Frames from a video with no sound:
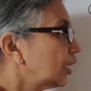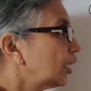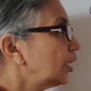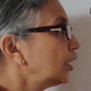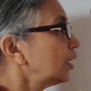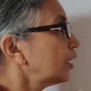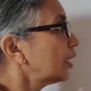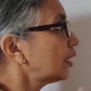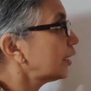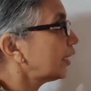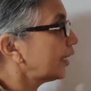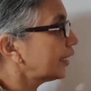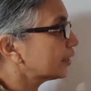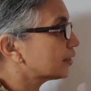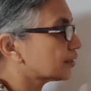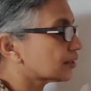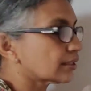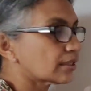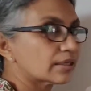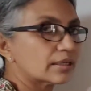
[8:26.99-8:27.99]
in an
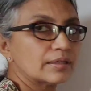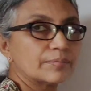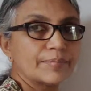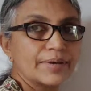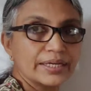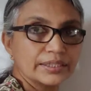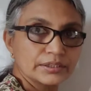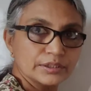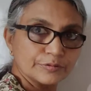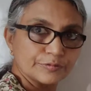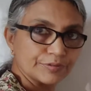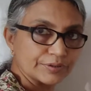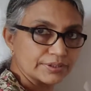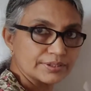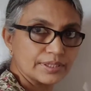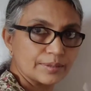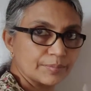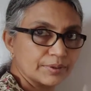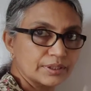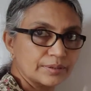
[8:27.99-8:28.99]
external magnetic
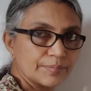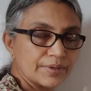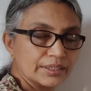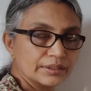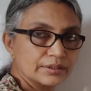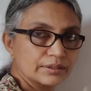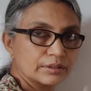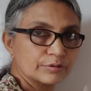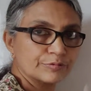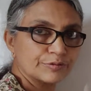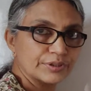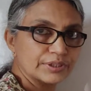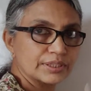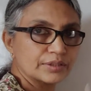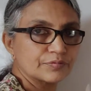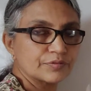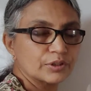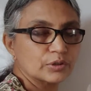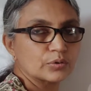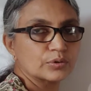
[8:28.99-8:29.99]
field, some other magnetic field,
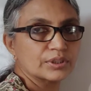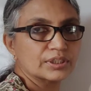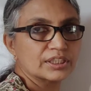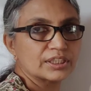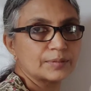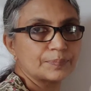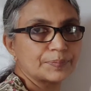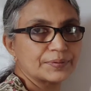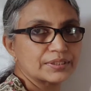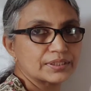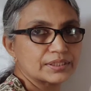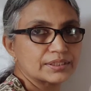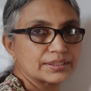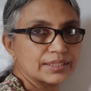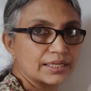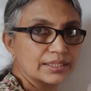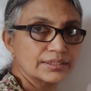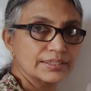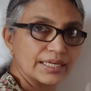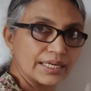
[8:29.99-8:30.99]
and we are going to keep it in
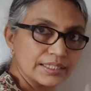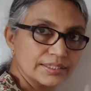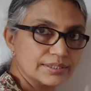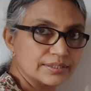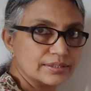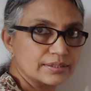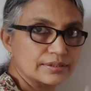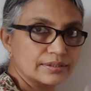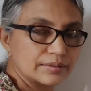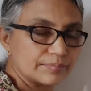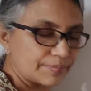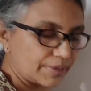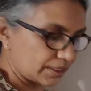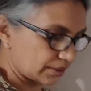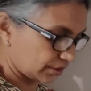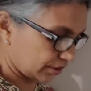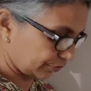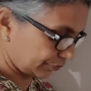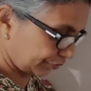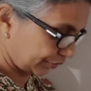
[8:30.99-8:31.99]
that external
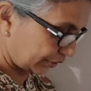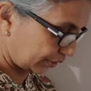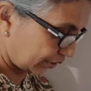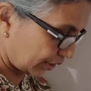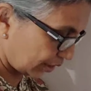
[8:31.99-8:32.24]
magnetic field.